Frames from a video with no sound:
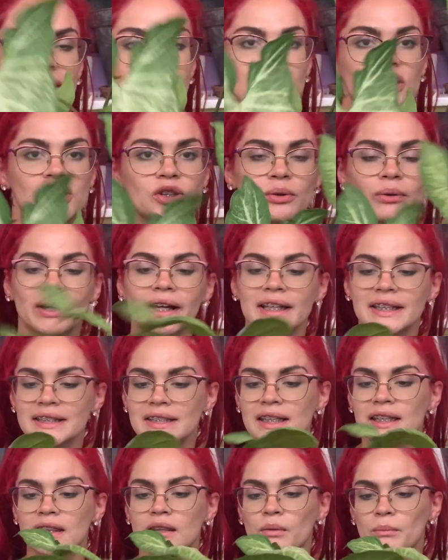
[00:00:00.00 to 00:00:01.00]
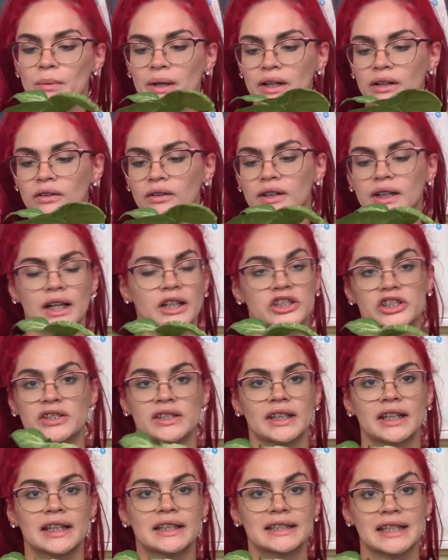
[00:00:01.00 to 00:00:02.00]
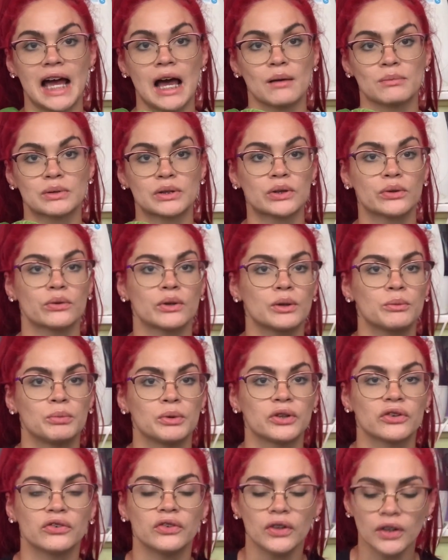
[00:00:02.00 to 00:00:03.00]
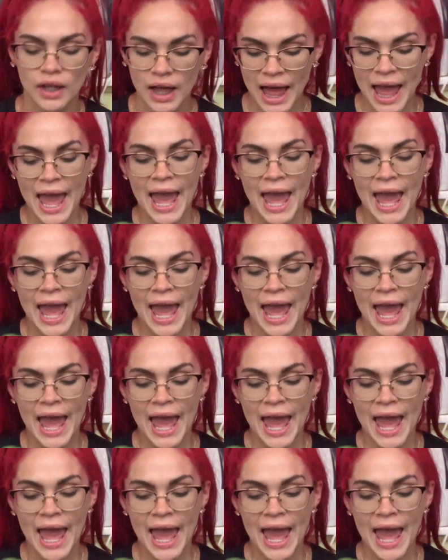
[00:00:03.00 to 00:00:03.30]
to it in the middle, and I just think it's absolutely beautiful.